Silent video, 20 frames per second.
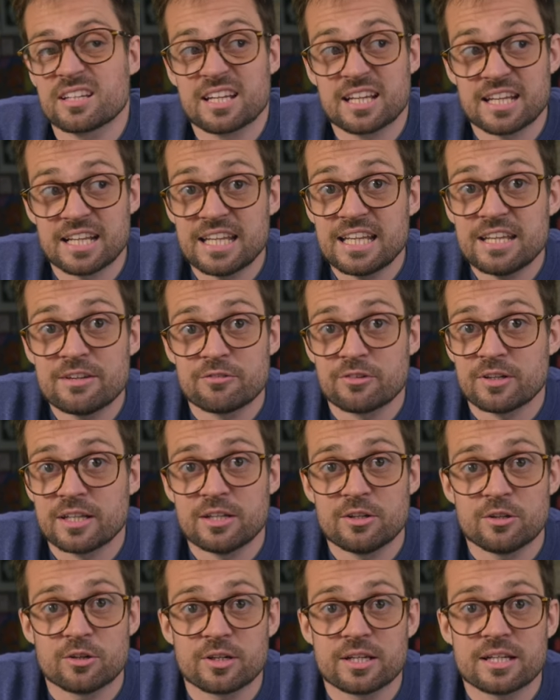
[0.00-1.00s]

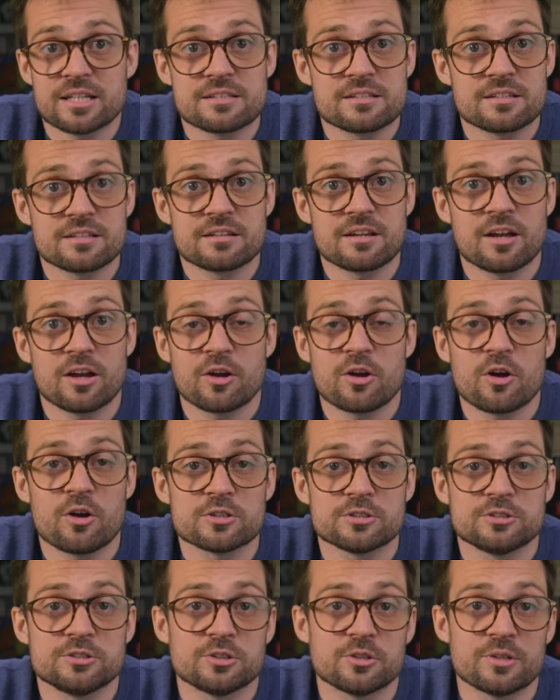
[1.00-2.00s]
gleefully looking to cut
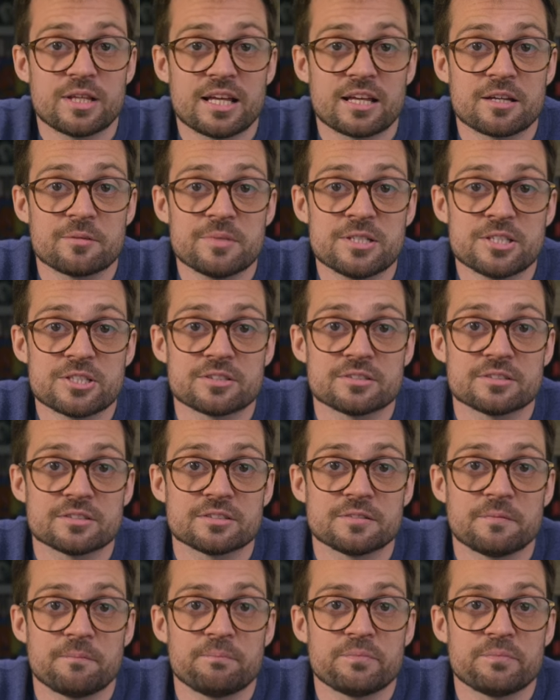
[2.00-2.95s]
costs on their commissions.